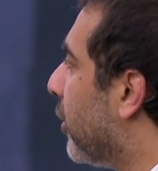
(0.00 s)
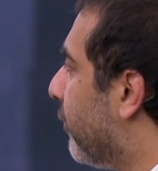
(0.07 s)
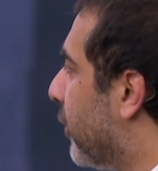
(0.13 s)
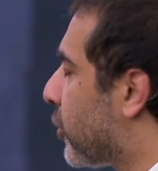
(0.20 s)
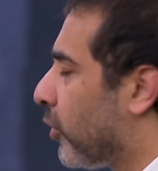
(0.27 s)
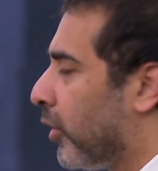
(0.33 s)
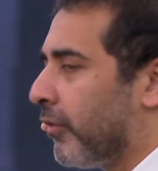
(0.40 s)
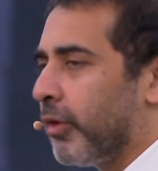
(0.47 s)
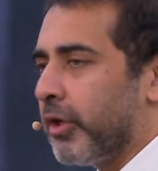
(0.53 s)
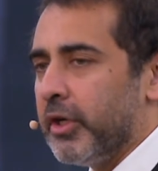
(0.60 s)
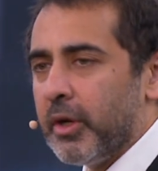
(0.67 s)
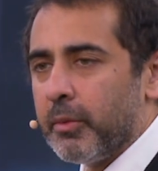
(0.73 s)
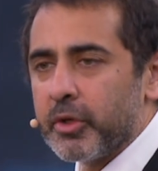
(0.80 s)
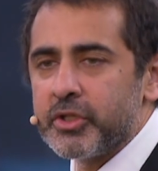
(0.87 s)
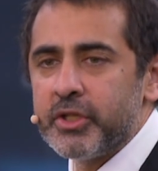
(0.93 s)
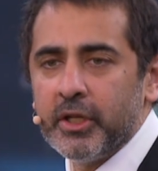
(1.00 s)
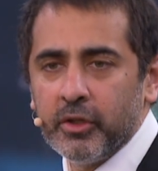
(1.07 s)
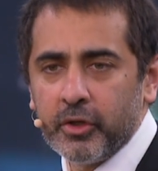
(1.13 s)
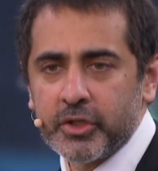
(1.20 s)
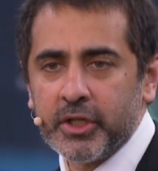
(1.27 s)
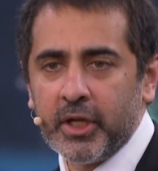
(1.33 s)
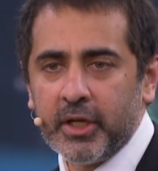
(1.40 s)
a visual of what a network state
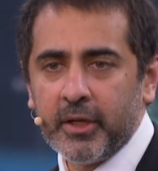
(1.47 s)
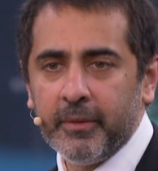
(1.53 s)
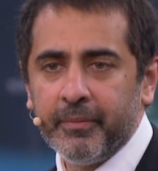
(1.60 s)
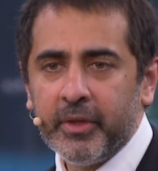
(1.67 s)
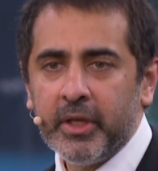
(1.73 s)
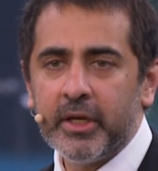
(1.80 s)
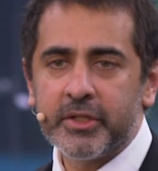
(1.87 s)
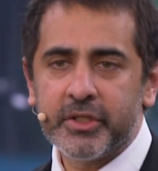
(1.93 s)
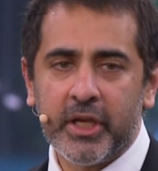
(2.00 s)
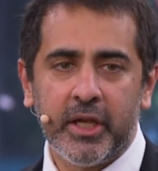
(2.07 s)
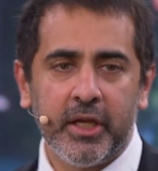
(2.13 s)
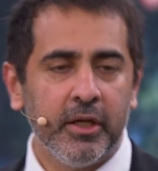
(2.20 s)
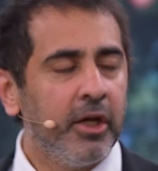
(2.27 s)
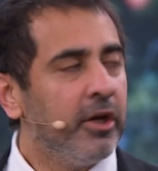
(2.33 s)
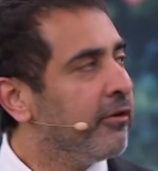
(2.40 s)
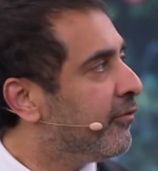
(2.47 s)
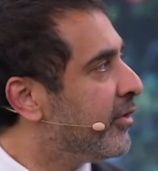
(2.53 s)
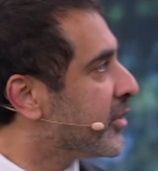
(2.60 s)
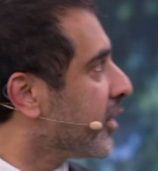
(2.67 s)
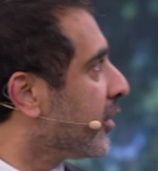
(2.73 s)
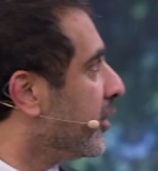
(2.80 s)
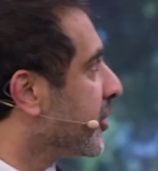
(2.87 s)
looks like. It is a
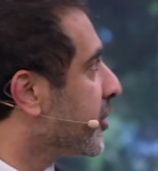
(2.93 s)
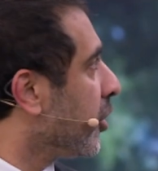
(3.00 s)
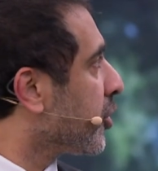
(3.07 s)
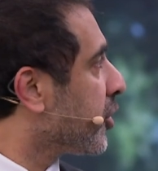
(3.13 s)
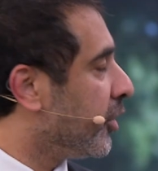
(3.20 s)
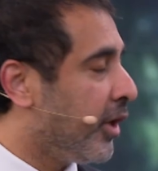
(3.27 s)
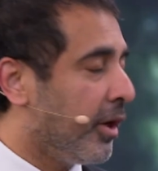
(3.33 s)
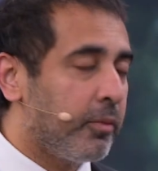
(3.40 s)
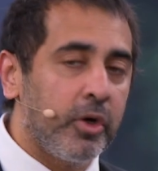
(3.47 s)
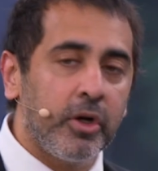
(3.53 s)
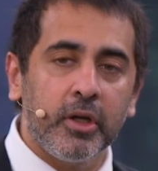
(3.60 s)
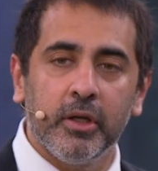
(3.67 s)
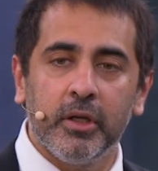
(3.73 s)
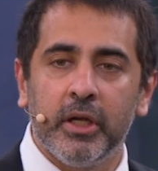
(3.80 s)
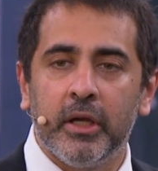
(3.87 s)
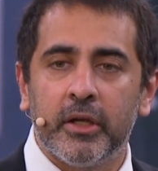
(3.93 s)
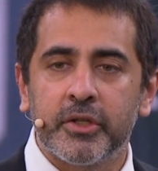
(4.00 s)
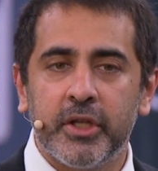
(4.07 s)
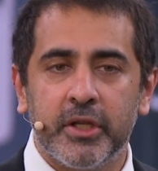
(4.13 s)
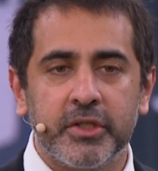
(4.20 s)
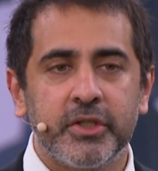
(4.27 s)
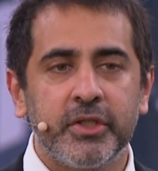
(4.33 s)
physical social network.
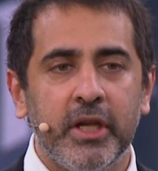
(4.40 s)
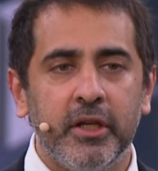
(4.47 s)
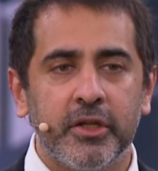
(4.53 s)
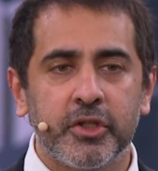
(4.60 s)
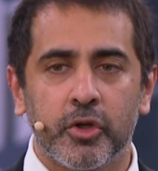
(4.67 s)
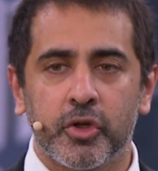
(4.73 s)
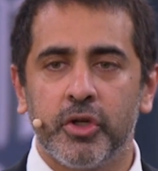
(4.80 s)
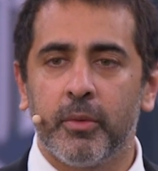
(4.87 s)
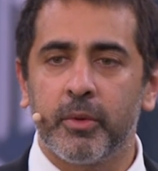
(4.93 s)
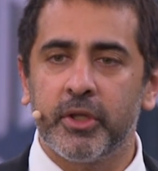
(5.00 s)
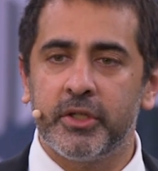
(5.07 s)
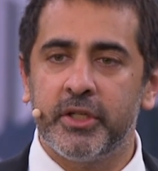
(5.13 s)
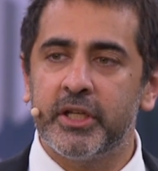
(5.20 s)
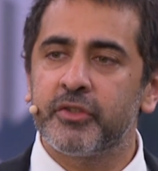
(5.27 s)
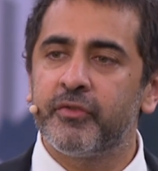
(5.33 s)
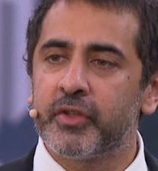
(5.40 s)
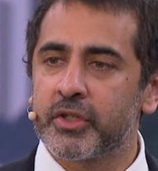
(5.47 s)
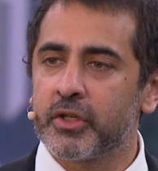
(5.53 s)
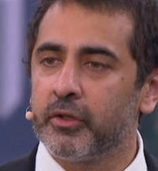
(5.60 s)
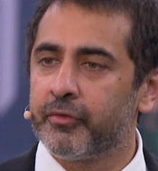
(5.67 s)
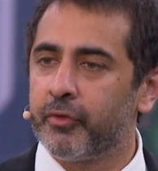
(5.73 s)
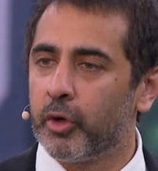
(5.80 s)
So say a social network that takes
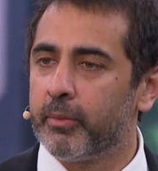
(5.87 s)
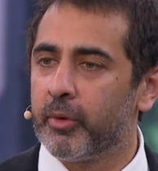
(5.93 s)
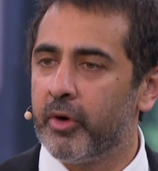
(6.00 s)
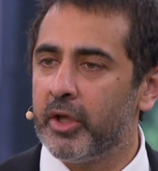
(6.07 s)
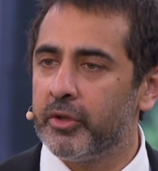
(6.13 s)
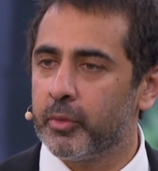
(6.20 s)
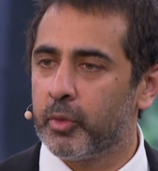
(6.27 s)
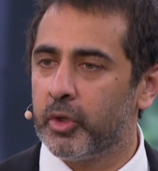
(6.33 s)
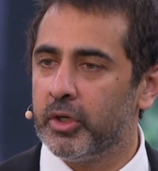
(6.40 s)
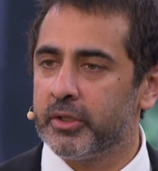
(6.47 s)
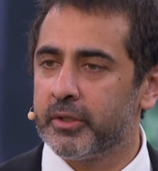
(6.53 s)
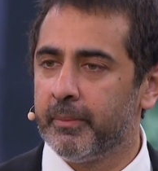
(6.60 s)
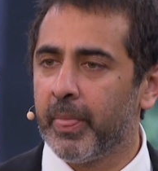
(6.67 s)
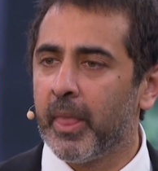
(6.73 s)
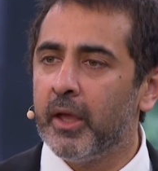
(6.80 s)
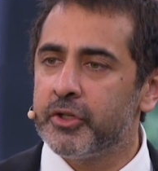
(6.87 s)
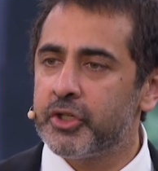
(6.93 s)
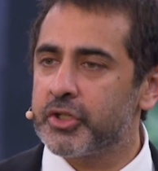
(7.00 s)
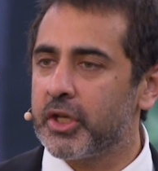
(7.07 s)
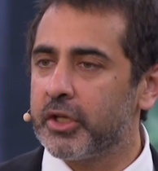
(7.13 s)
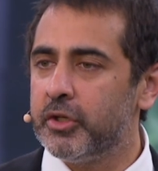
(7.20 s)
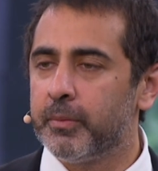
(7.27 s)
physical form around the world.
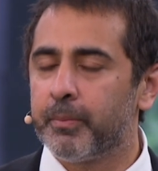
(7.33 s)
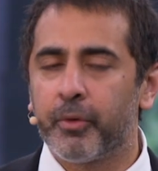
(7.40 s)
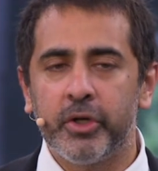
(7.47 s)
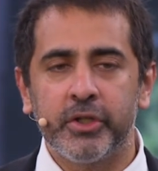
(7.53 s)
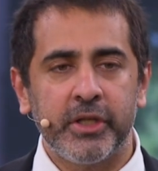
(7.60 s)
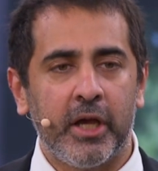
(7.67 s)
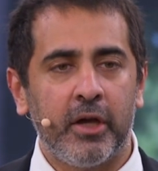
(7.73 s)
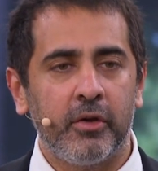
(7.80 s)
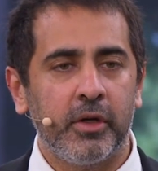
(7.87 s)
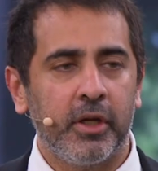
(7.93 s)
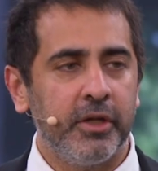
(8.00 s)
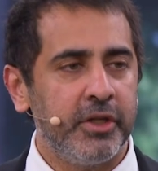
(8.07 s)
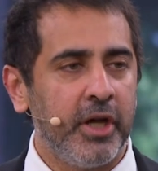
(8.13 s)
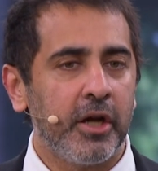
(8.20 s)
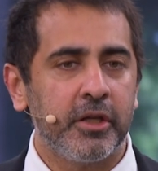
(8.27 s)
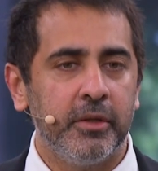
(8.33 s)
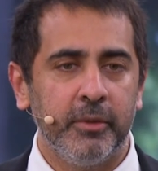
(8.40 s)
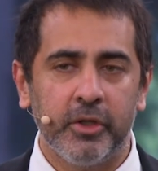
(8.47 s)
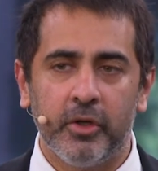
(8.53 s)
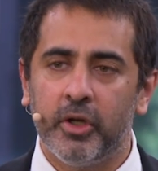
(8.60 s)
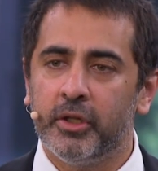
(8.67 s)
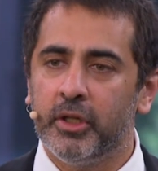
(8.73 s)
Just like you'd print out a
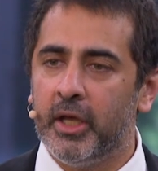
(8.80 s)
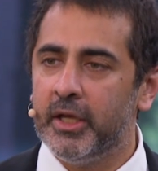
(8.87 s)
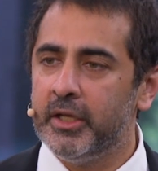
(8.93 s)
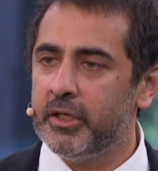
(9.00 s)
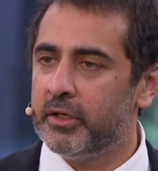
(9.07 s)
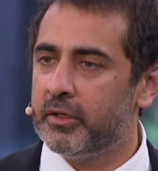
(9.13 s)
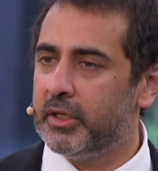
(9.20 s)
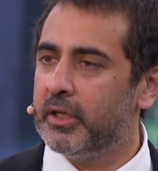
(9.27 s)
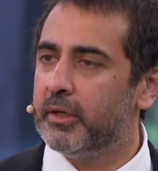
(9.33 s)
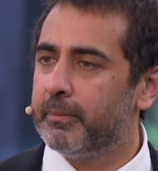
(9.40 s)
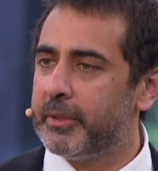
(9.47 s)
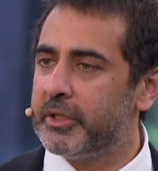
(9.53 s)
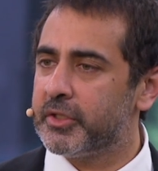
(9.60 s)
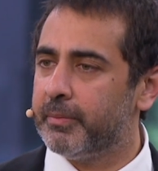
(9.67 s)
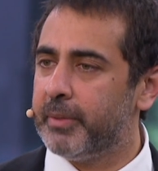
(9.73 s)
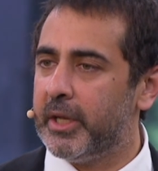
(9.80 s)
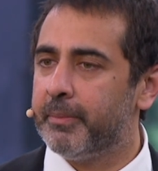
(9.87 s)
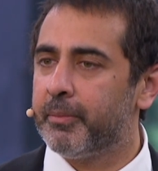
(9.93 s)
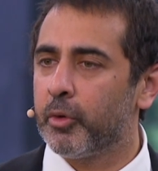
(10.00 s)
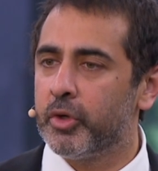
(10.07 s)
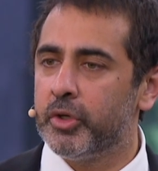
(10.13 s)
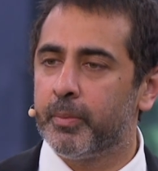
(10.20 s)
document online in a piece of
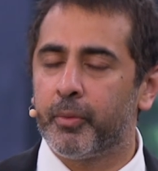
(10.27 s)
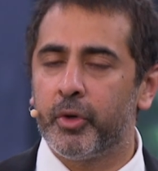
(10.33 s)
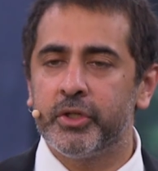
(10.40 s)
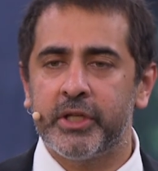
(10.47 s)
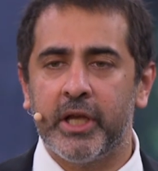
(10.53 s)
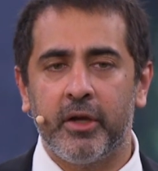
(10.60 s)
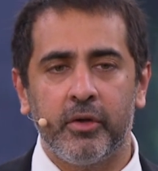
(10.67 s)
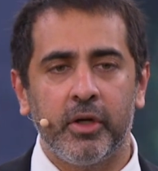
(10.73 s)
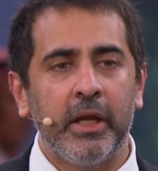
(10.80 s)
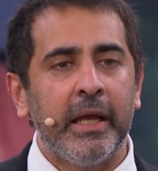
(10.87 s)
paper, or you print out